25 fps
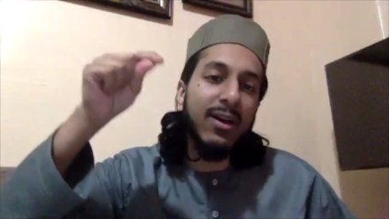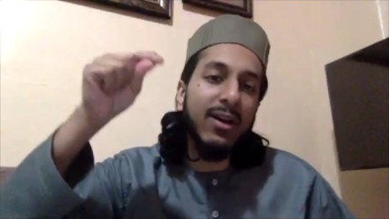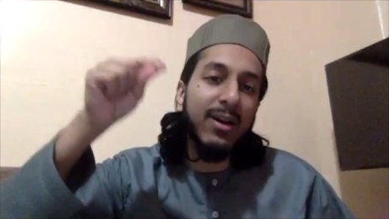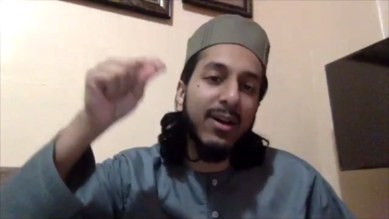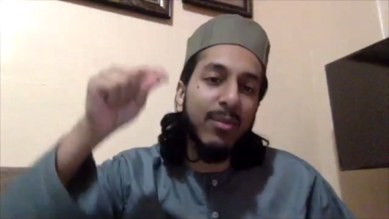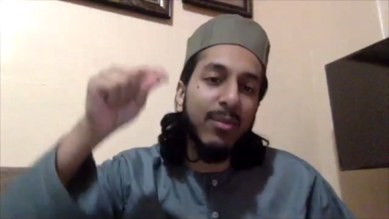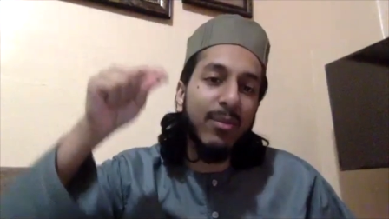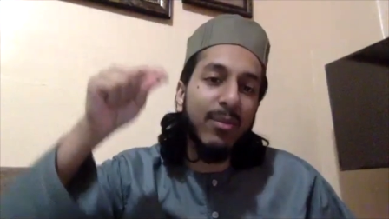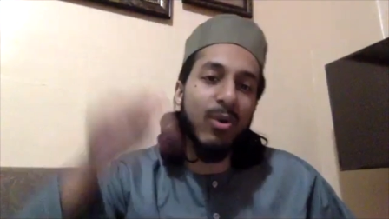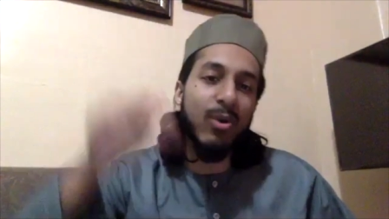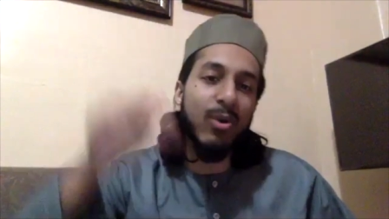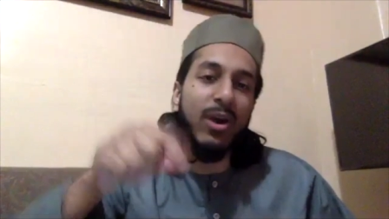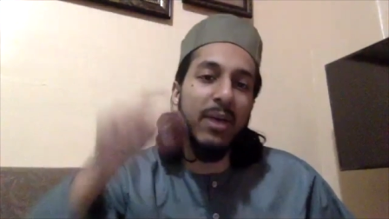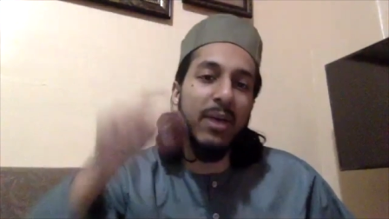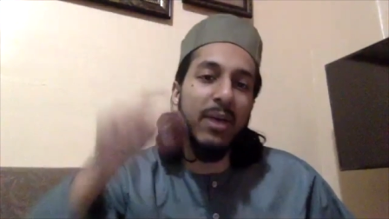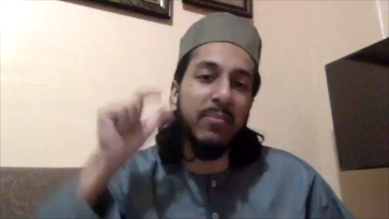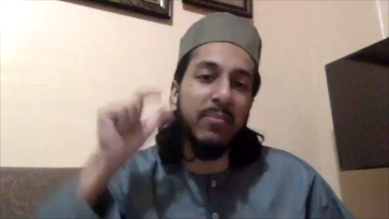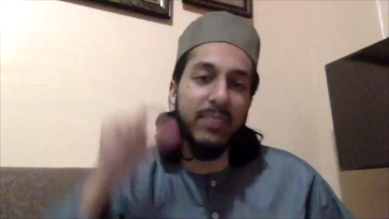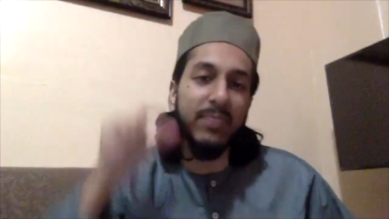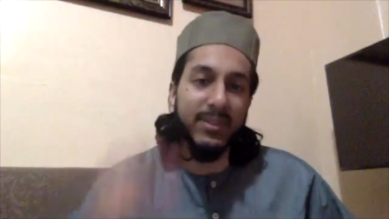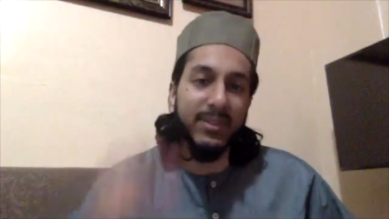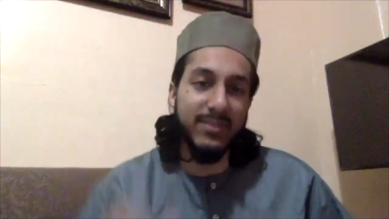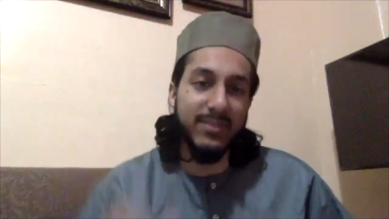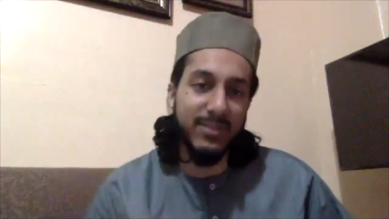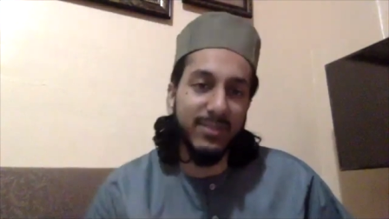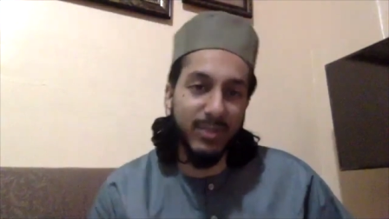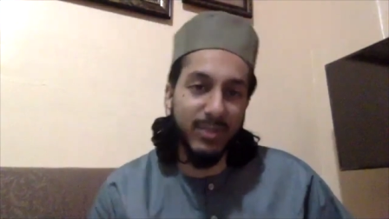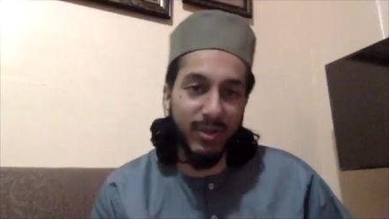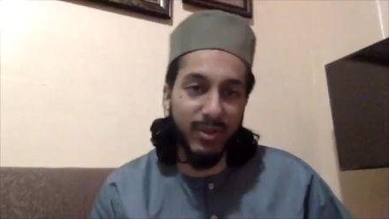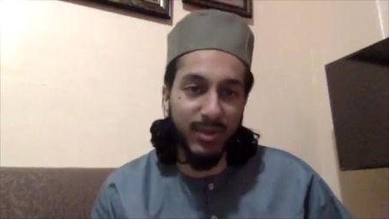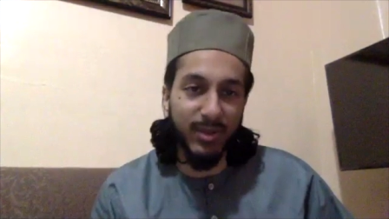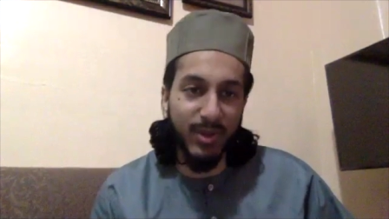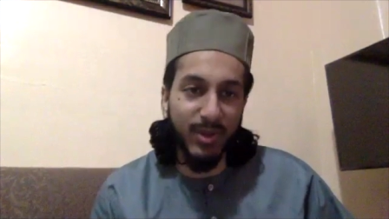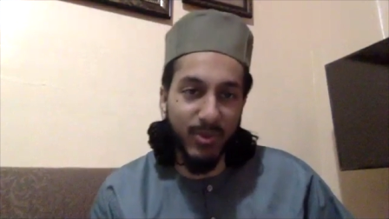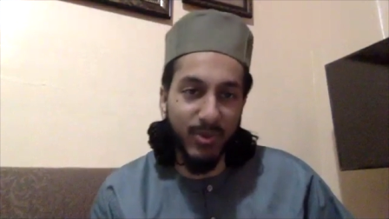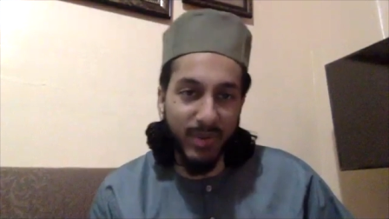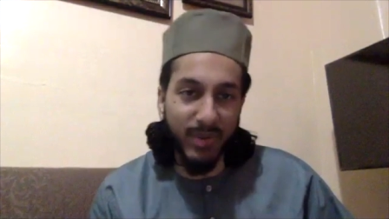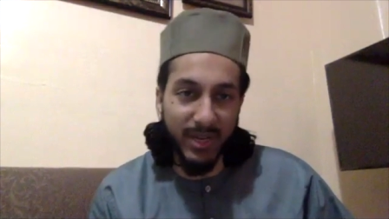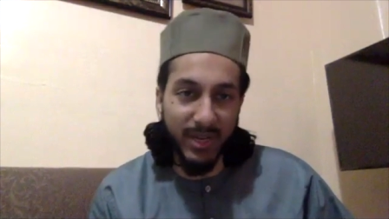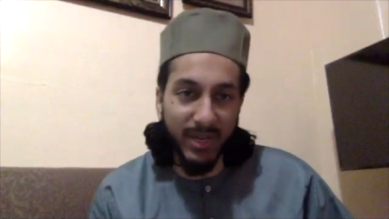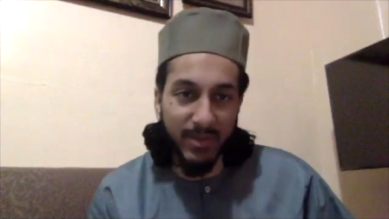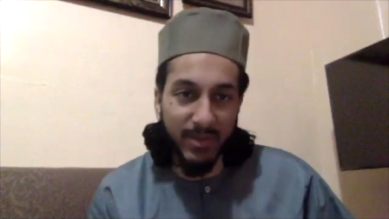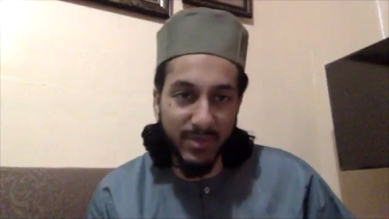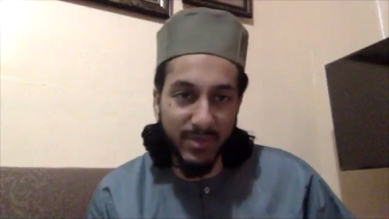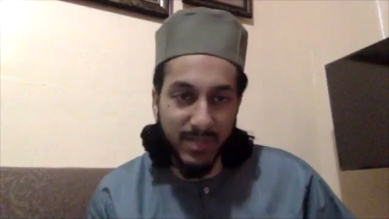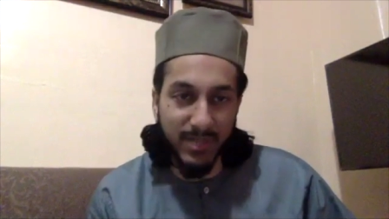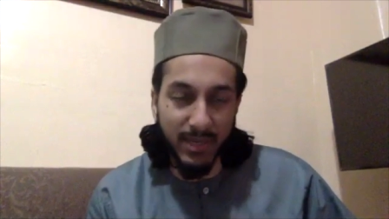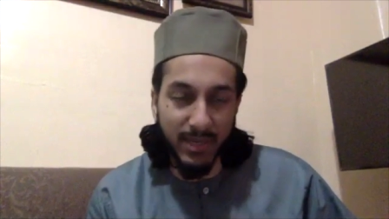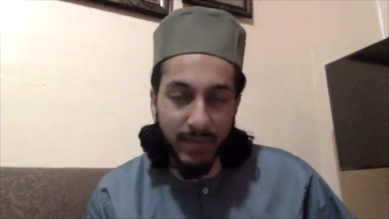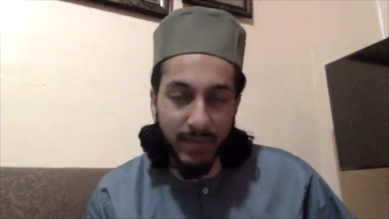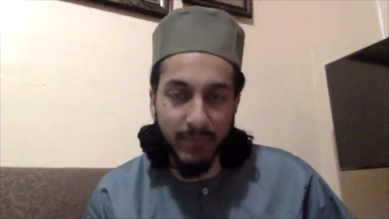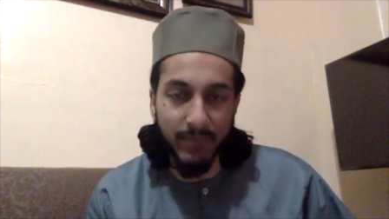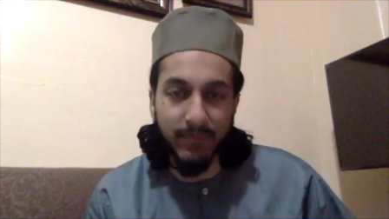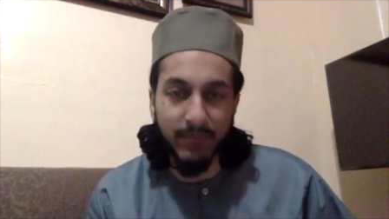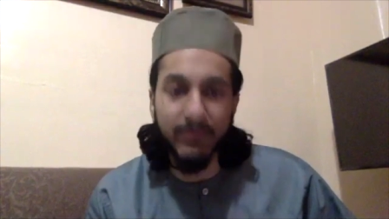Muhammad sallallahu alaihi wasallam.